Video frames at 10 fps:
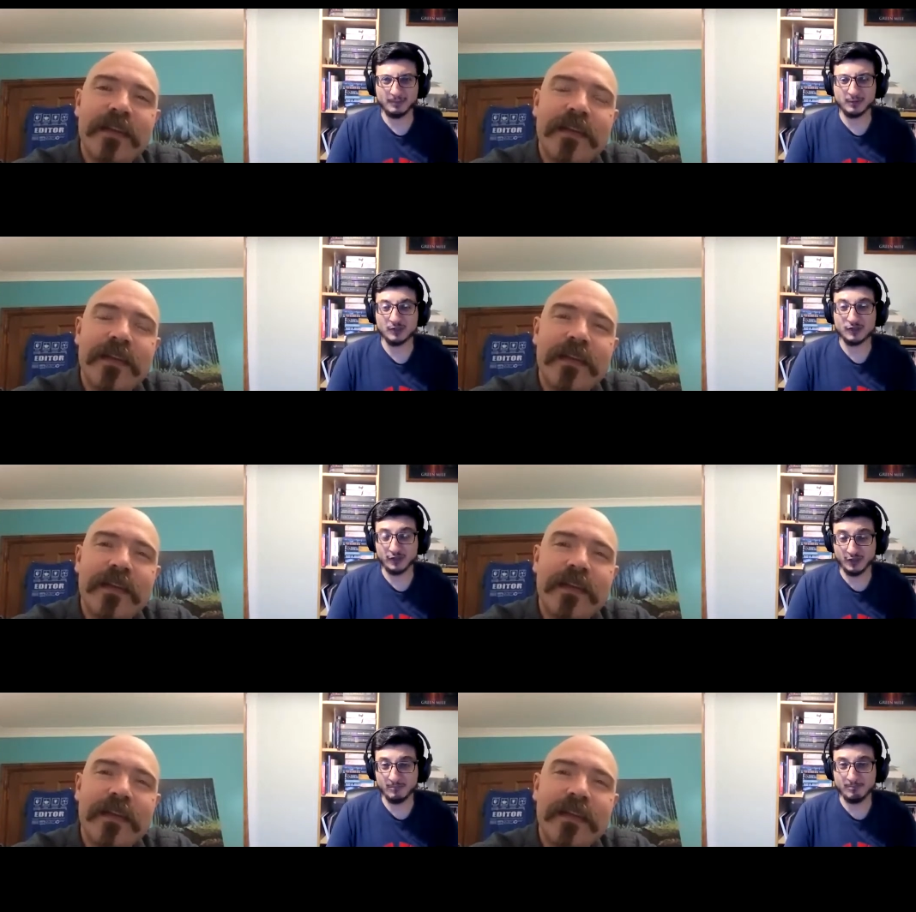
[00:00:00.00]
Speaker 1: people
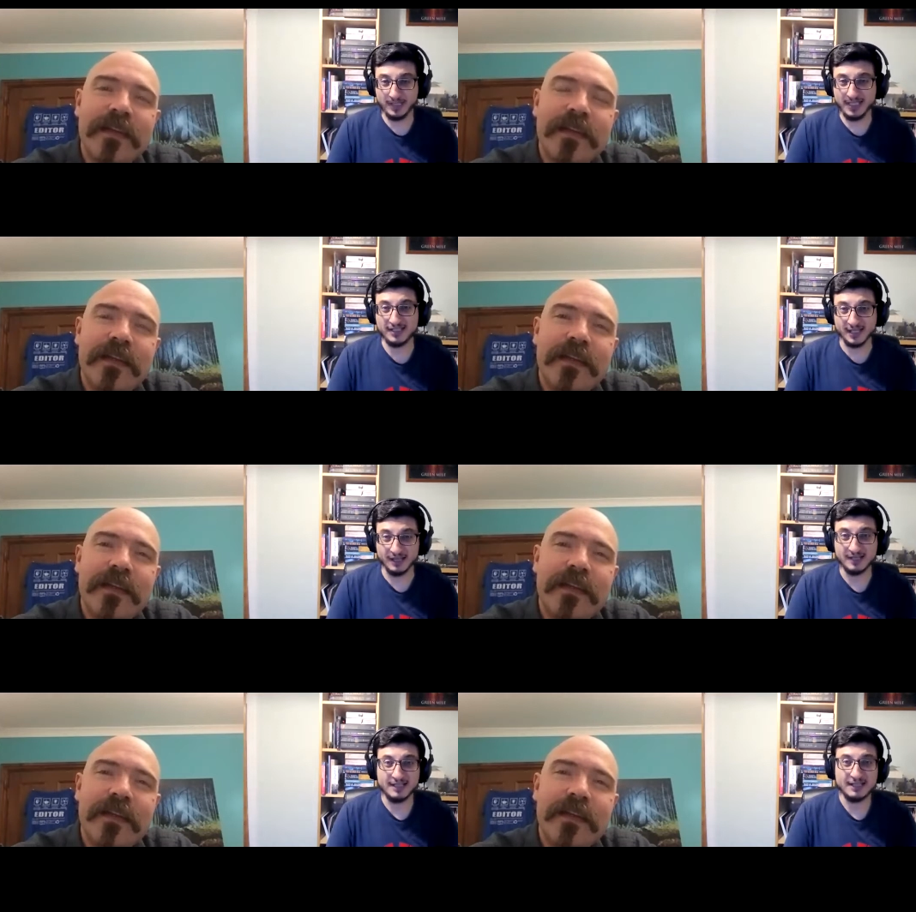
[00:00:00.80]
consume
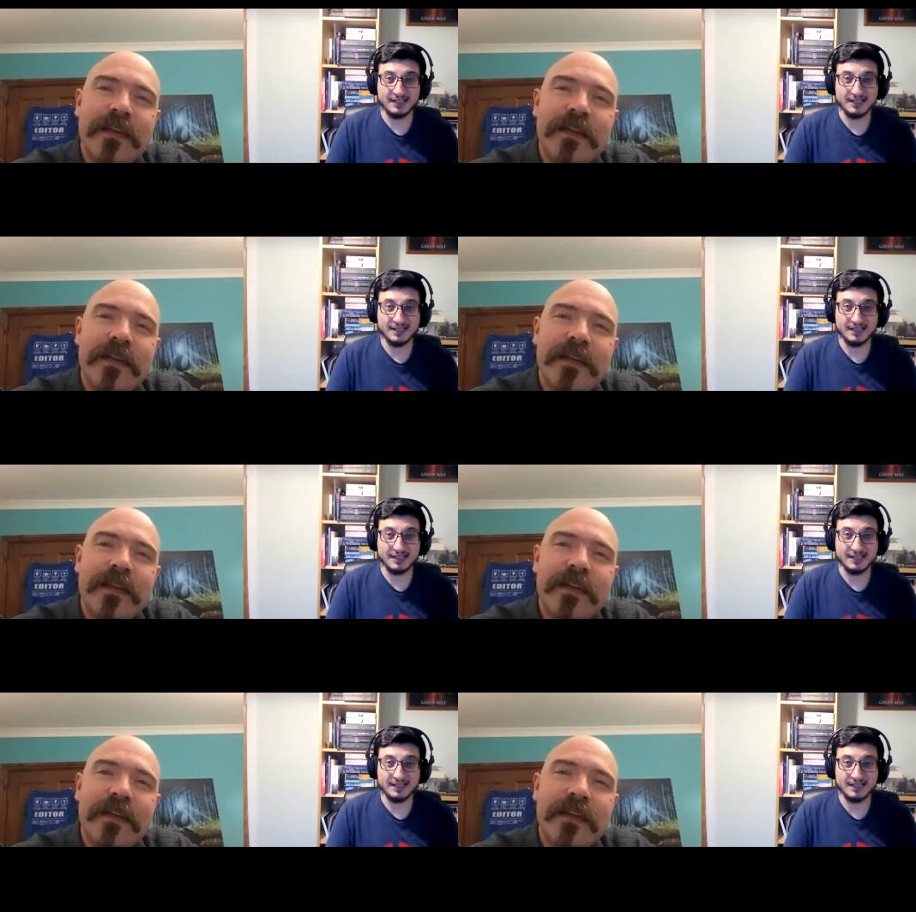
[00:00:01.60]
media